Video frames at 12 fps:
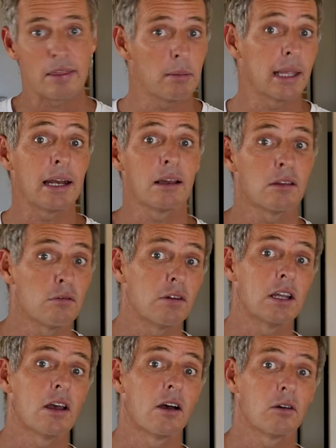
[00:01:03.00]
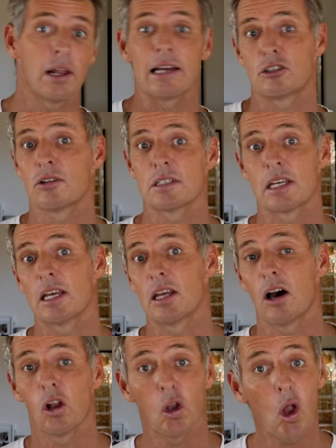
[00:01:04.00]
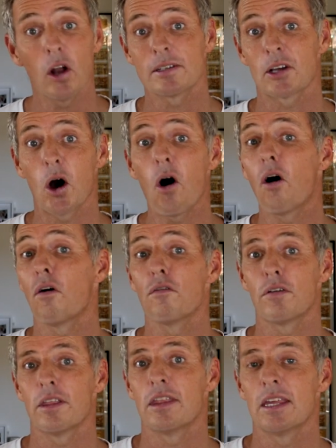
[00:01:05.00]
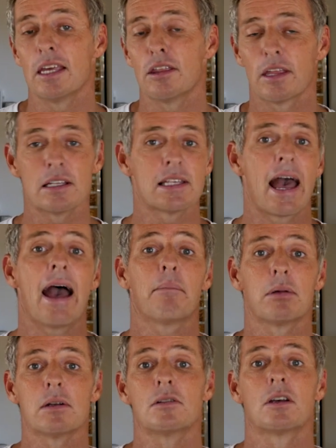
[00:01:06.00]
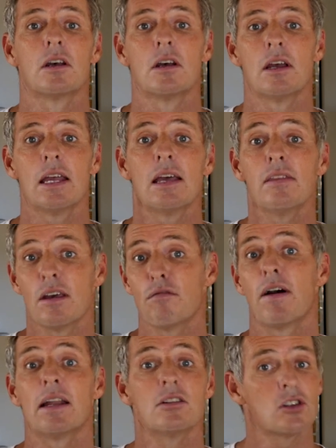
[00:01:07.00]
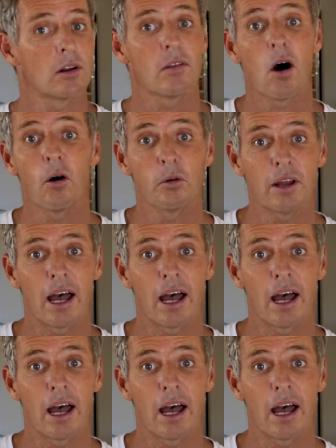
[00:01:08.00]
at the beginning of the video, you'll actually see a lot of the things that happened in the event during the whole